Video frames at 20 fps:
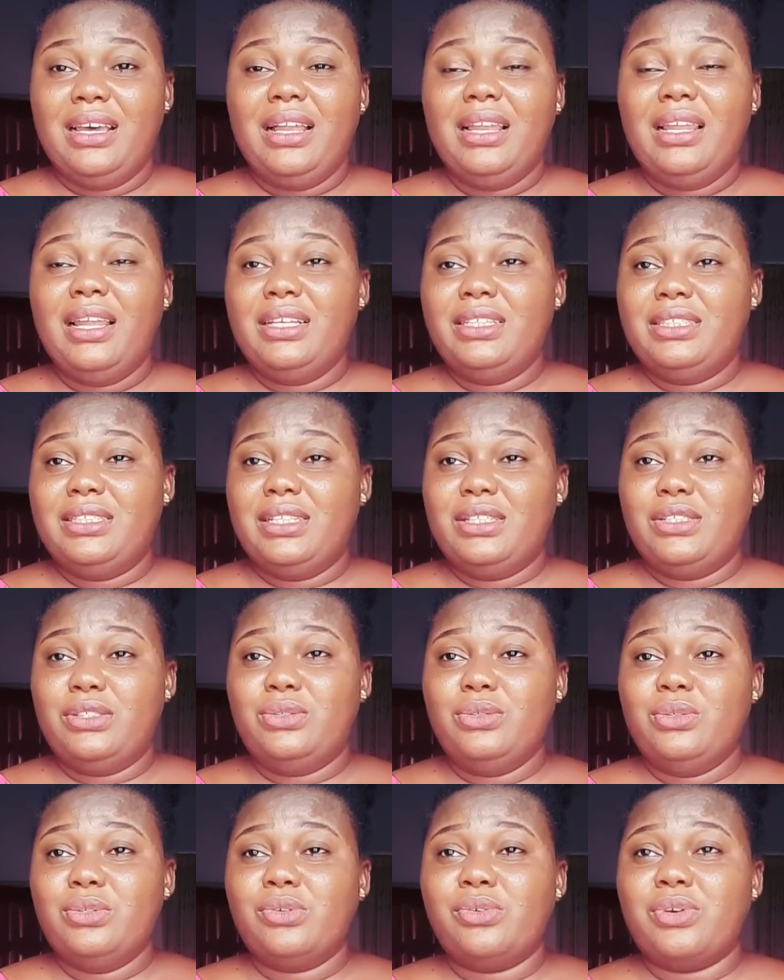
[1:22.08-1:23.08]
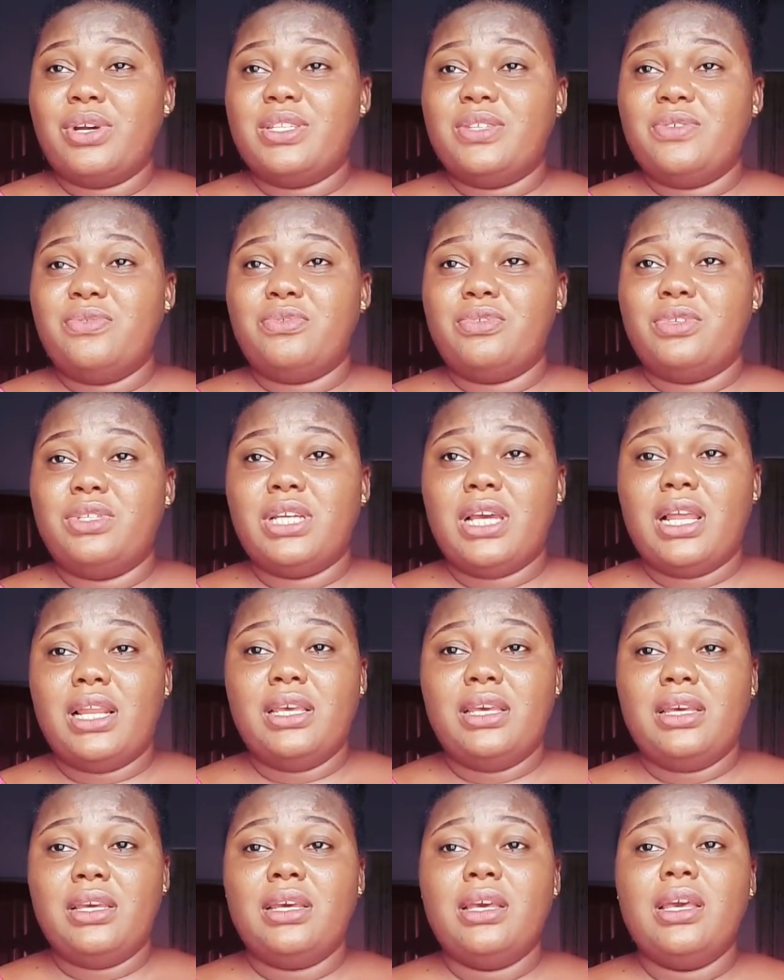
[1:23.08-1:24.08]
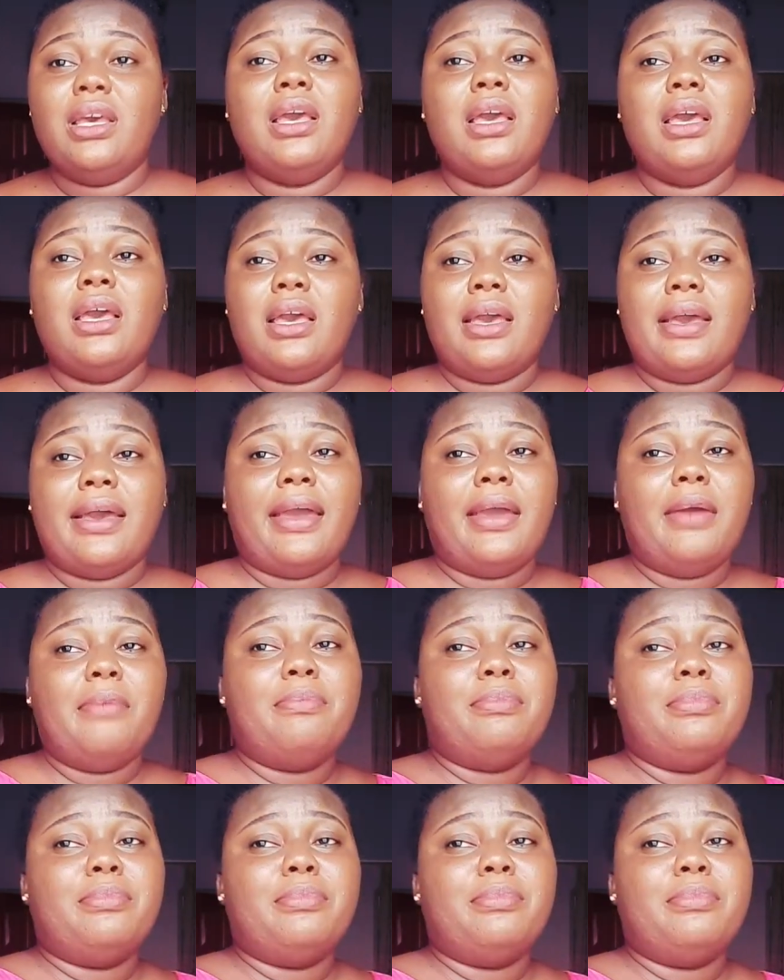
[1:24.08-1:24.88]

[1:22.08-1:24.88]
let's just do Nkrasafo, Charlie. I